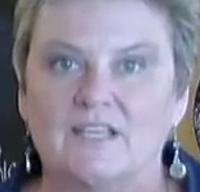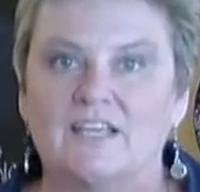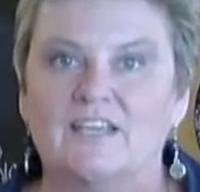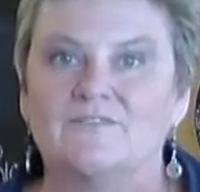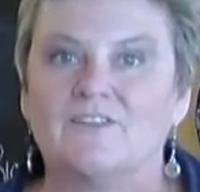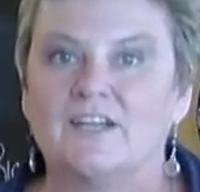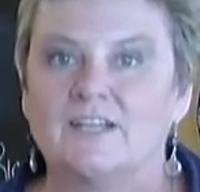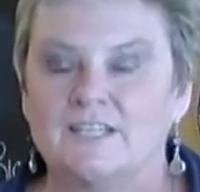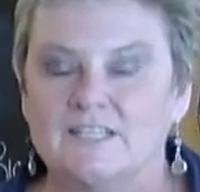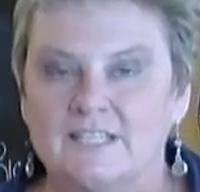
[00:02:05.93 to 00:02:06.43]

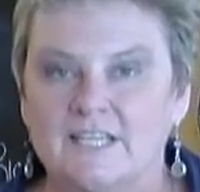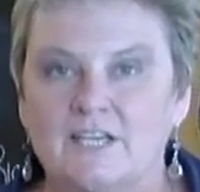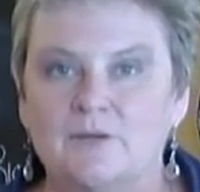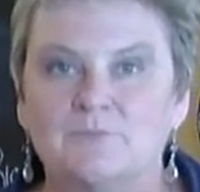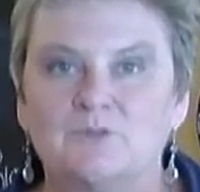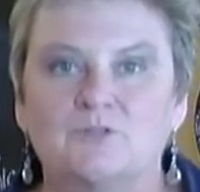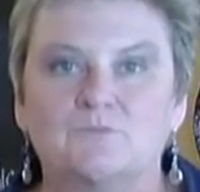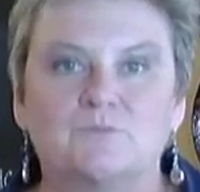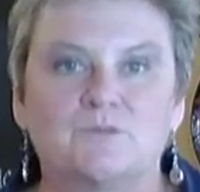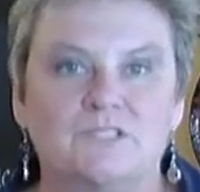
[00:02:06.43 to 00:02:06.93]
If I can
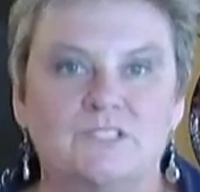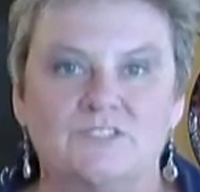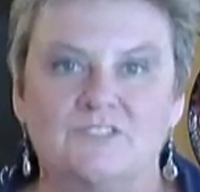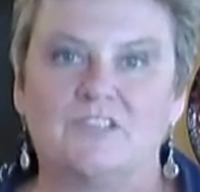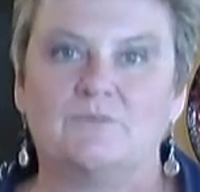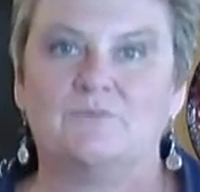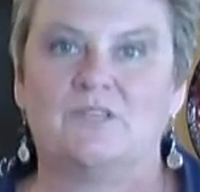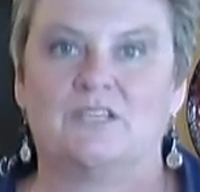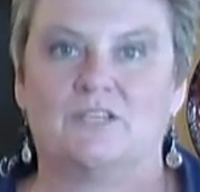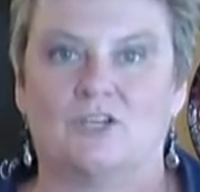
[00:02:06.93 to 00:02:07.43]
help you, please
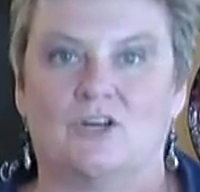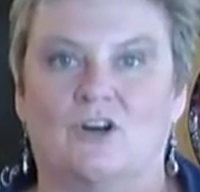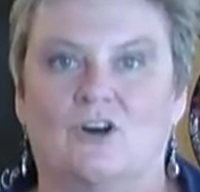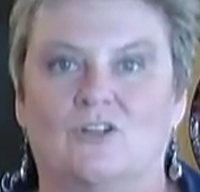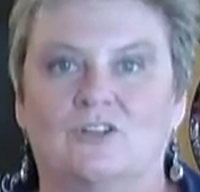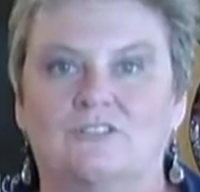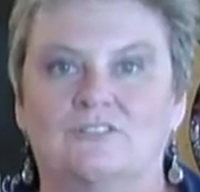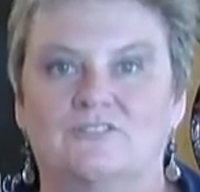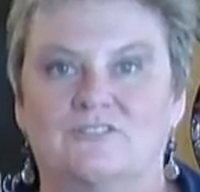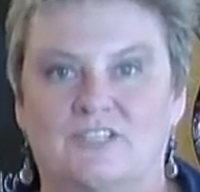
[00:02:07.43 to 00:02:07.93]
give me a
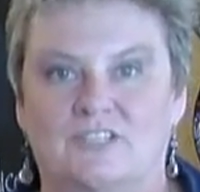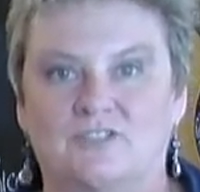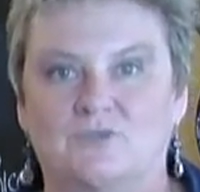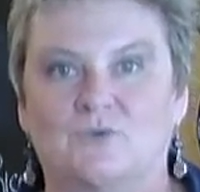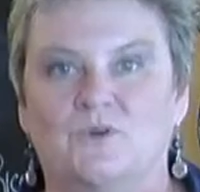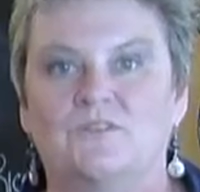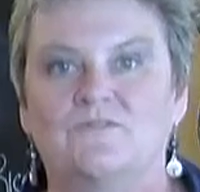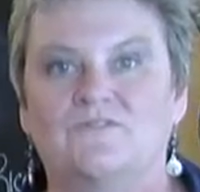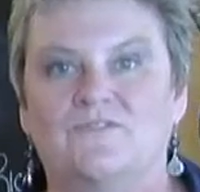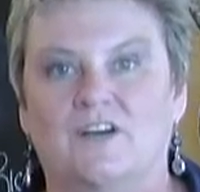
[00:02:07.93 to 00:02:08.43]
call at
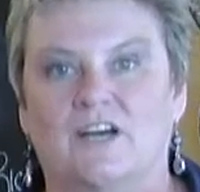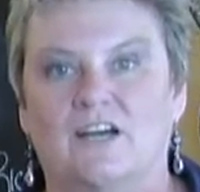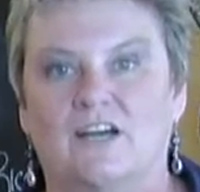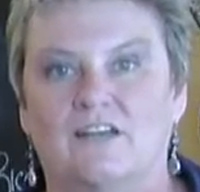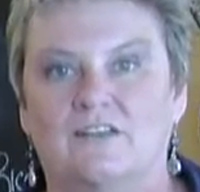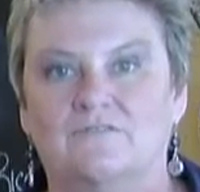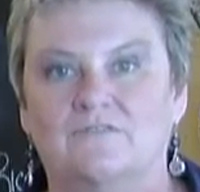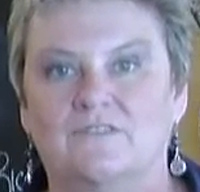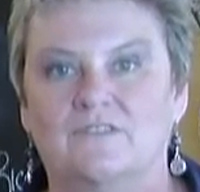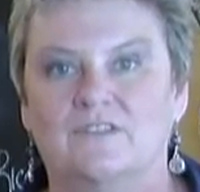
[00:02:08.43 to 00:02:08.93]
615
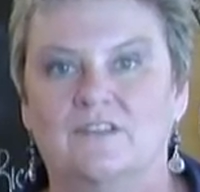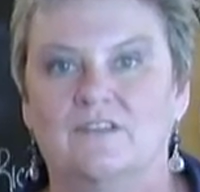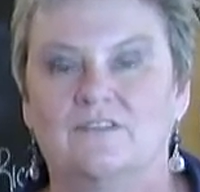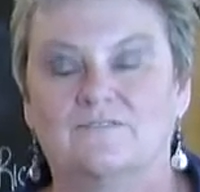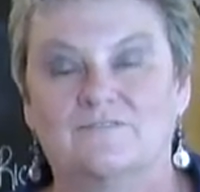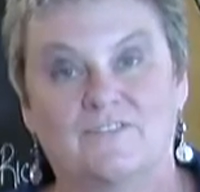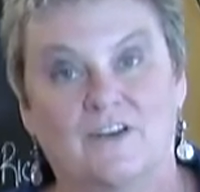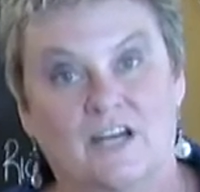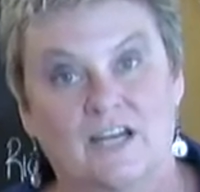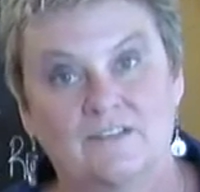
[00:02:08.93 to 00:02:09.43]

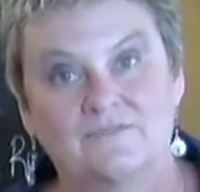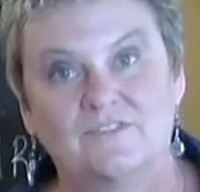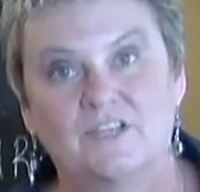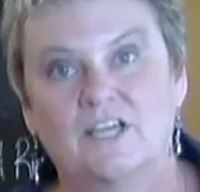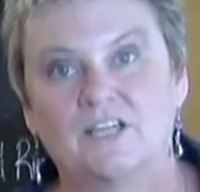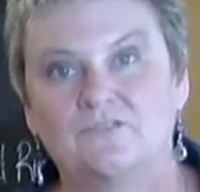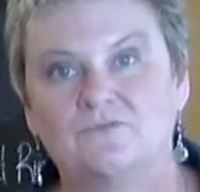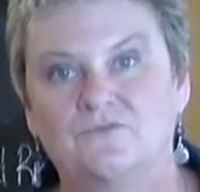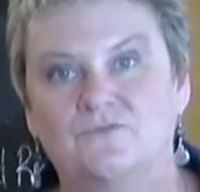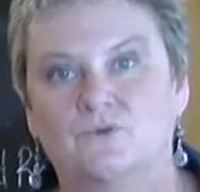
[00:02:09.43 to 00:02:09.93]

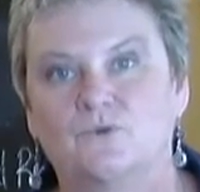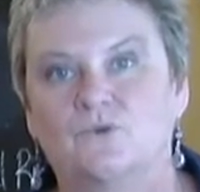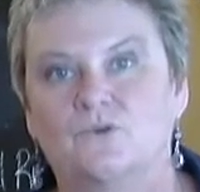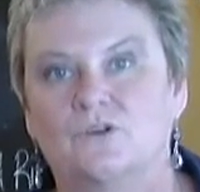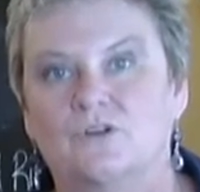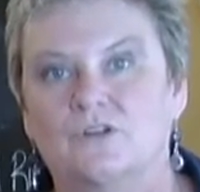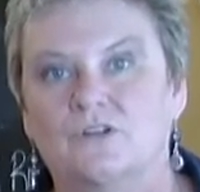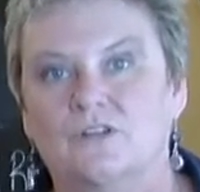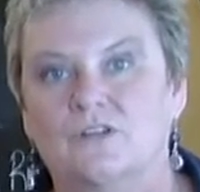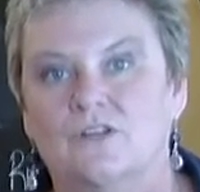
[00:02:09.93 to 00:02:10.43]

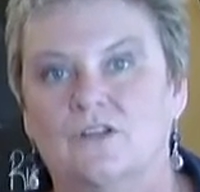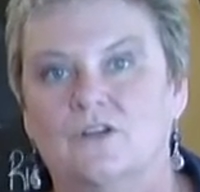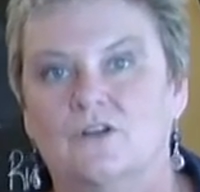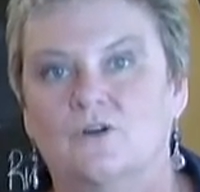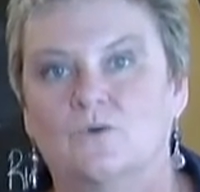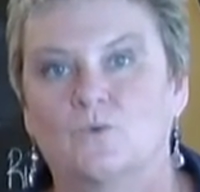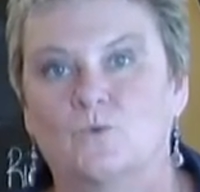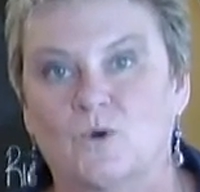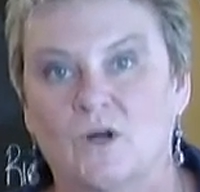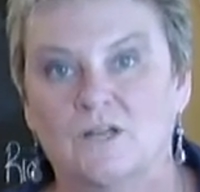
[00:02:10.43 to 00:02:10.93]
594
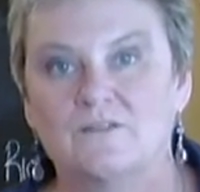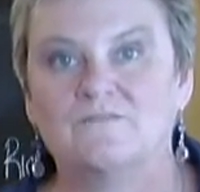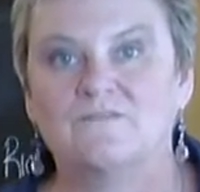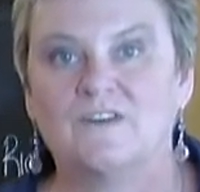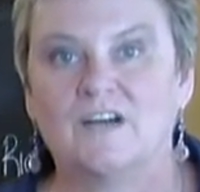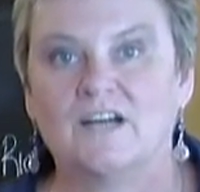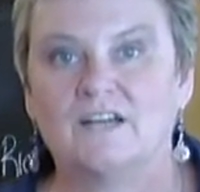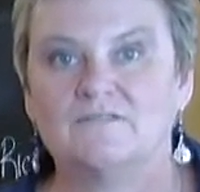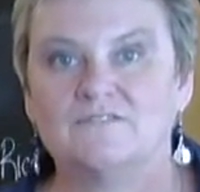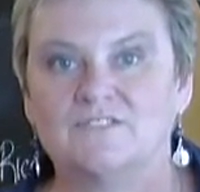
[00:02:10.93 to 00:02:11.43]

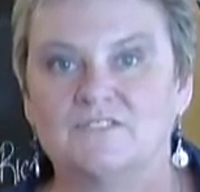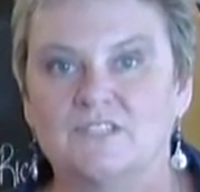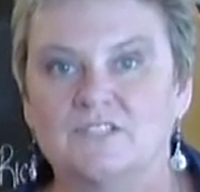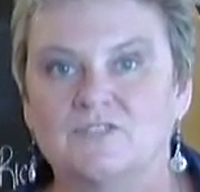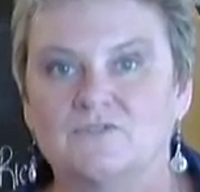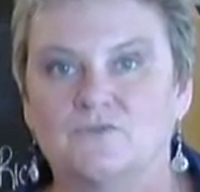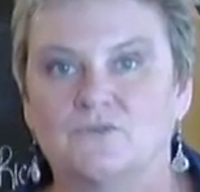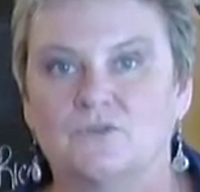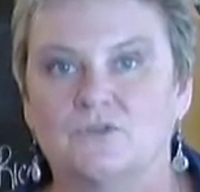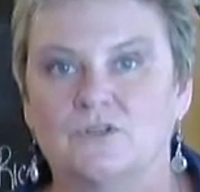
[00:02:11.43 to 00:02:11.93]

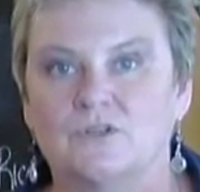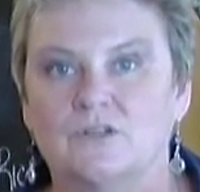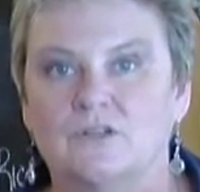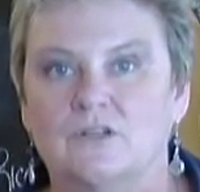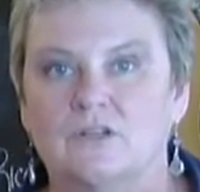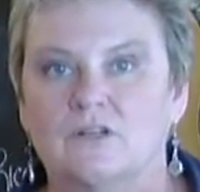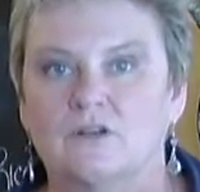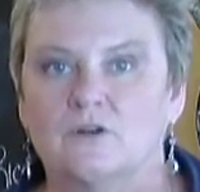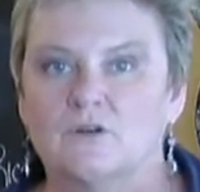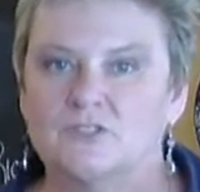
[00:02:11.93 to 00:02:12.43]
1564
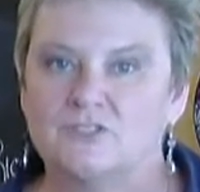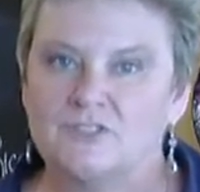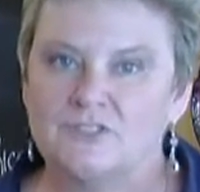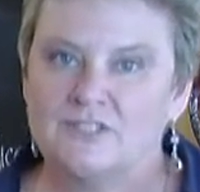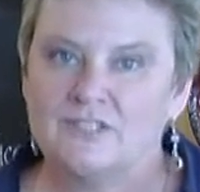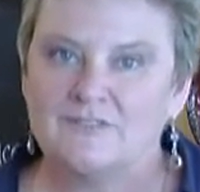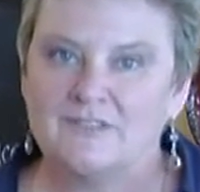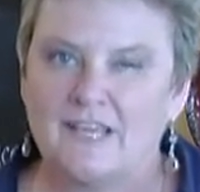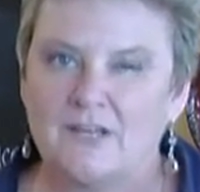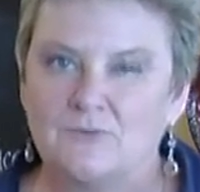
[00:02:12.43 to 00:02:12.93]
or just
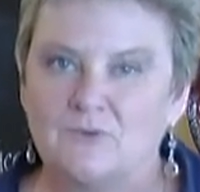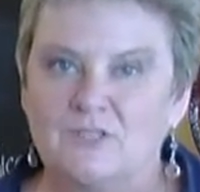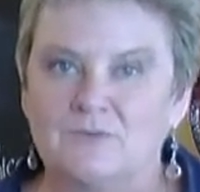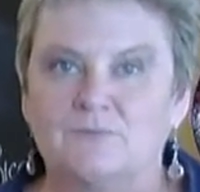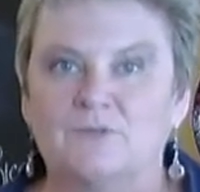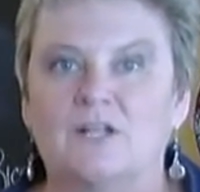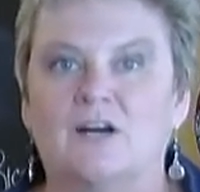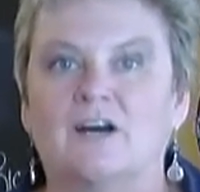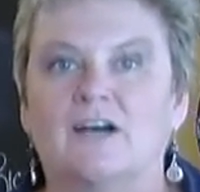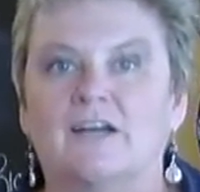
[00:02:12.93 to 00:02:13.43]
hit that
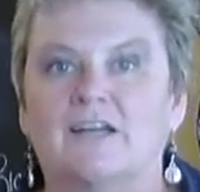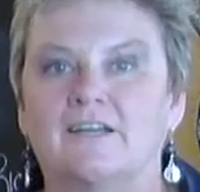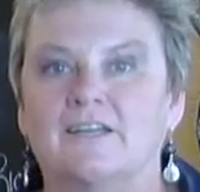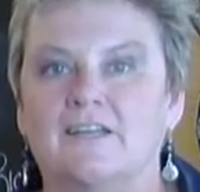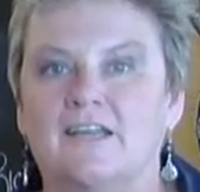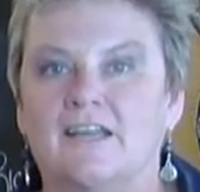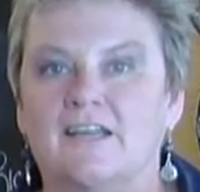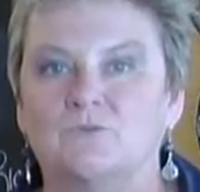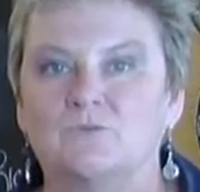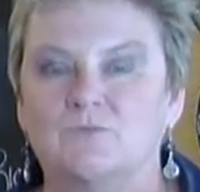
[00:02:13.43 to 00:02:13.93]
reply
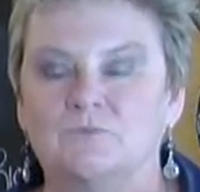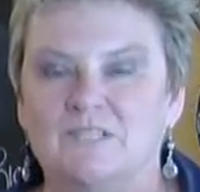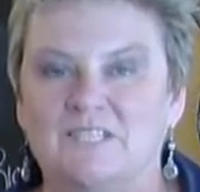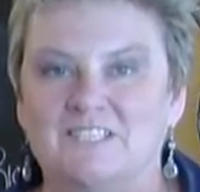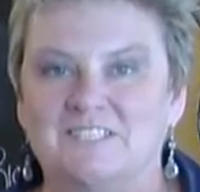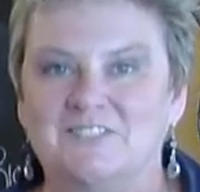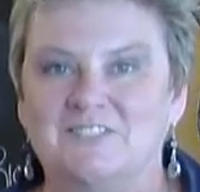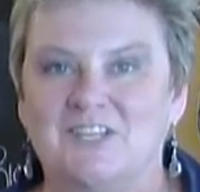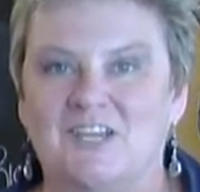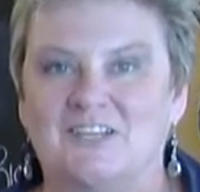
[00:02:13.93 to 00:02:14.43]
and we'll be
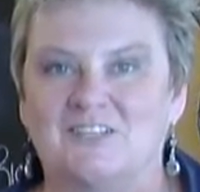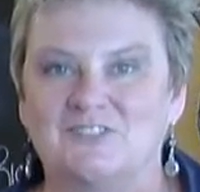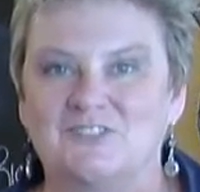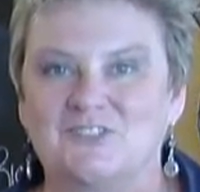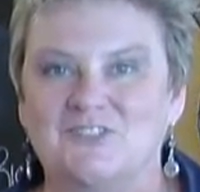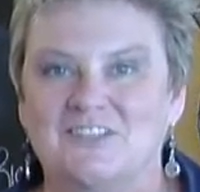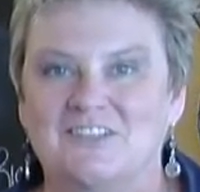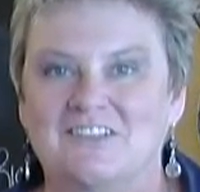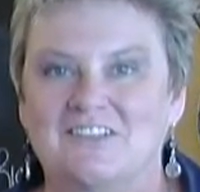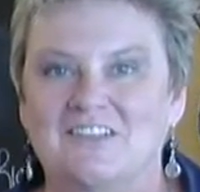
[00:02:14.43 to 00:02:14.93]
in touch.
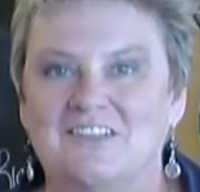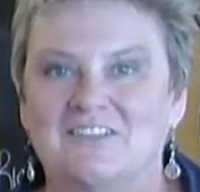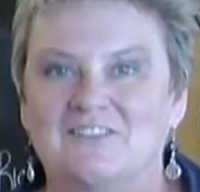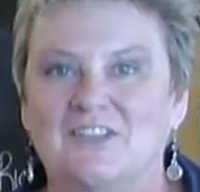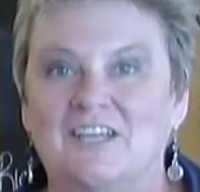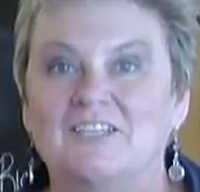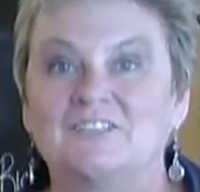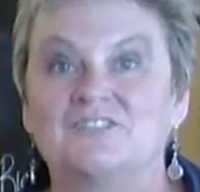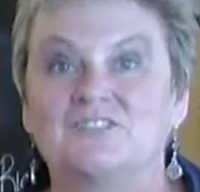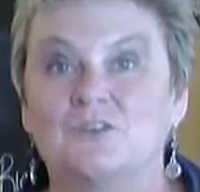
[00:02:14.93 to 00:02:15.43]

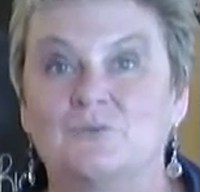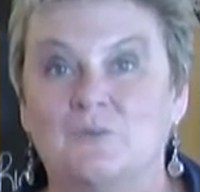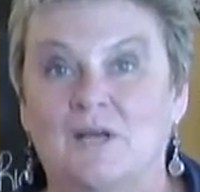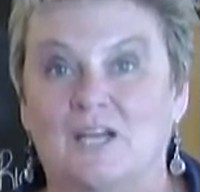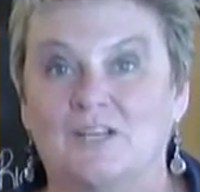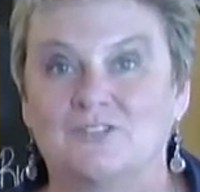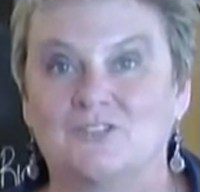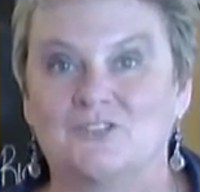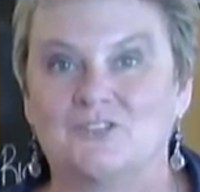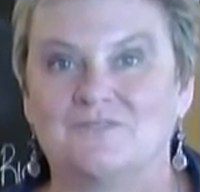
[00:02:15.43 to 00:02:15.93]
Thanks so
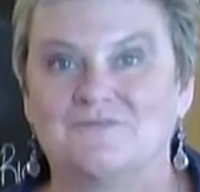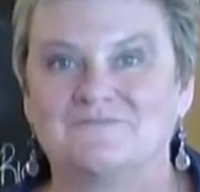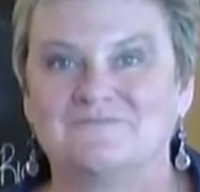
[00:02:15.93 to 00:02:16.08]
much.